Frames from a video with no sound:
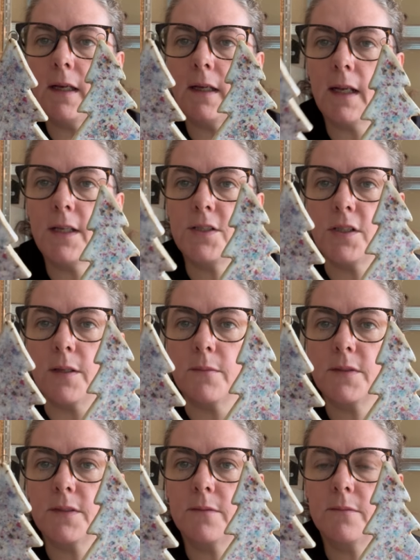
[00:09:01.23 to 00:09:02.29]
glaze
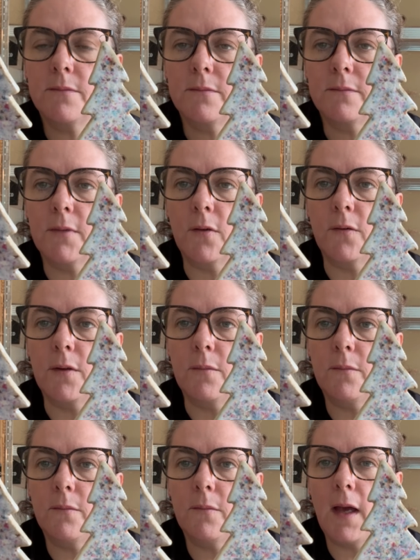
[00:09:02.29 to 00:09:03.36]
chips on
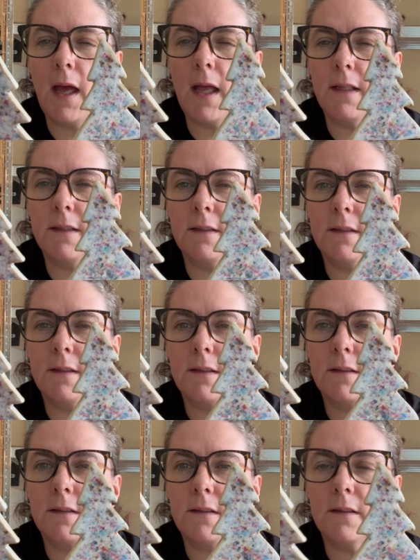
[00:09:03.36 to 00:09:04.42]
them and
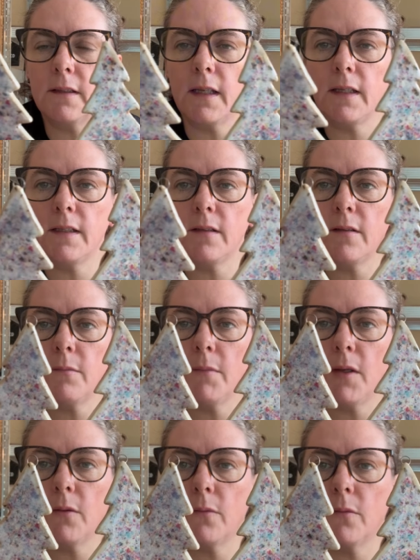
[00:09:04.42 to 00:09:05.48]
they didn't
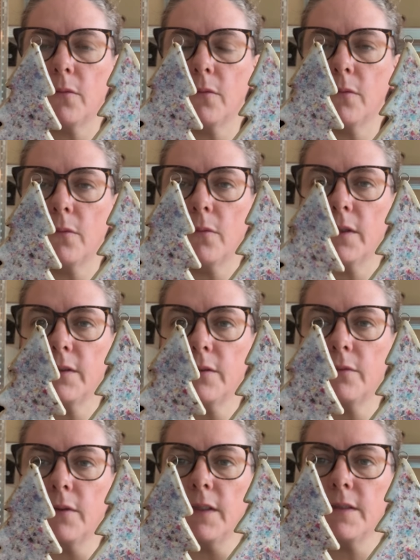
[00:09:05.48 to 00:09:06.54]
melt
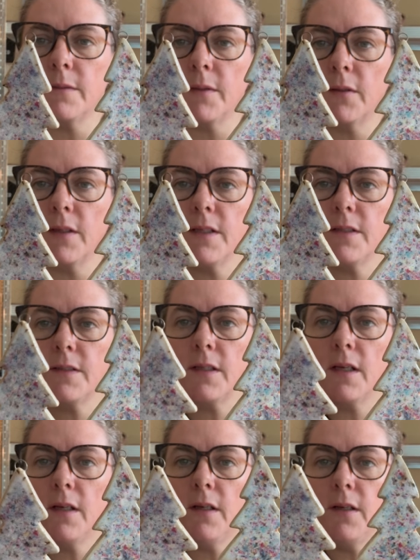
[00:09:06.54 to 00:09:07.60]
wonderfully, to be honest.
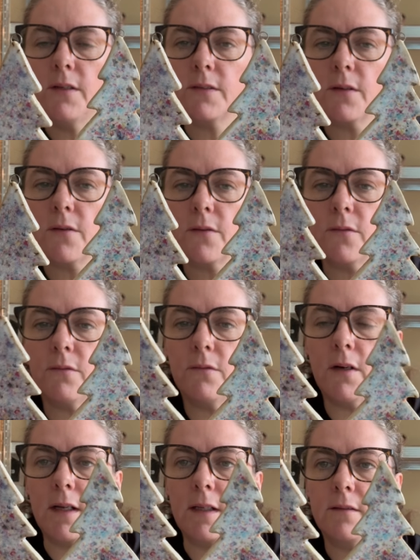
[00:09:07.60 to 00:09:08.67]
So I thought,
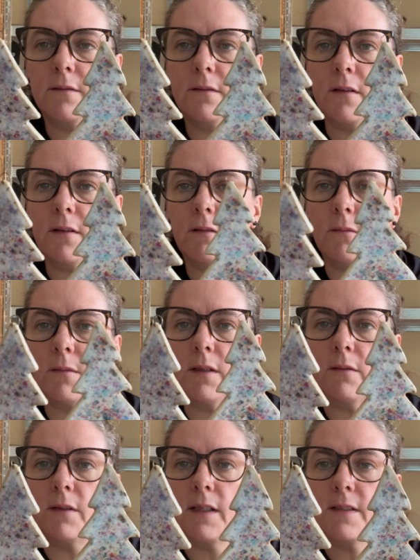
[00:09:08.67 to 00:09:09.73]
right, I'll give them
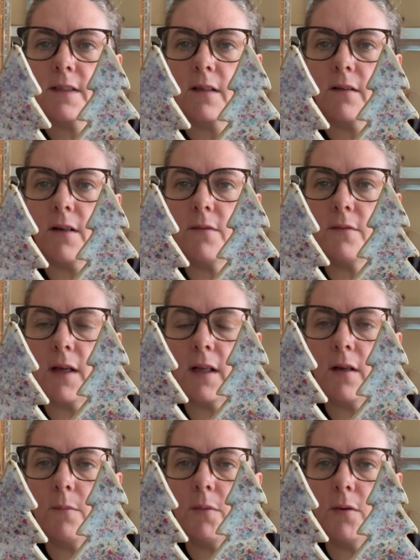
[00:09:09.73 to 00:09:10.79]
another lease of life, and
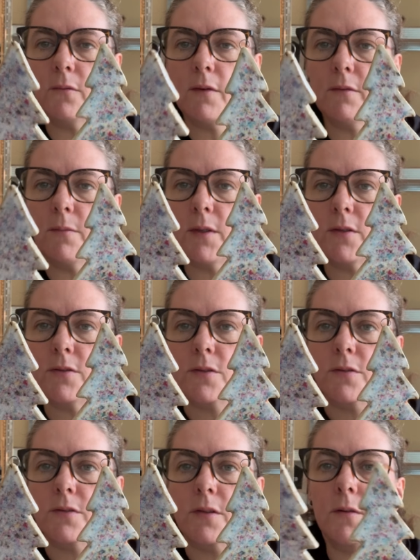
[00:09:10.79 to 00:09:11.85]
I put river birch
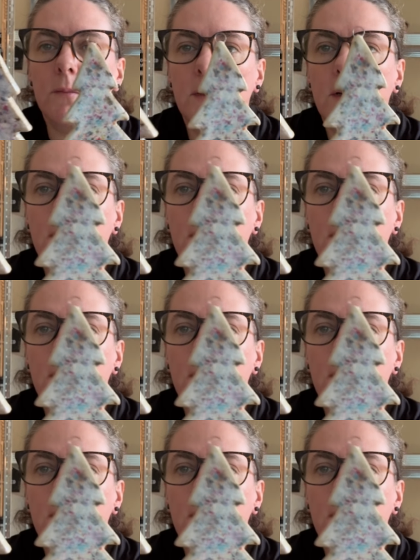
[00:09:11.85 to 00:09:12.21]
on top.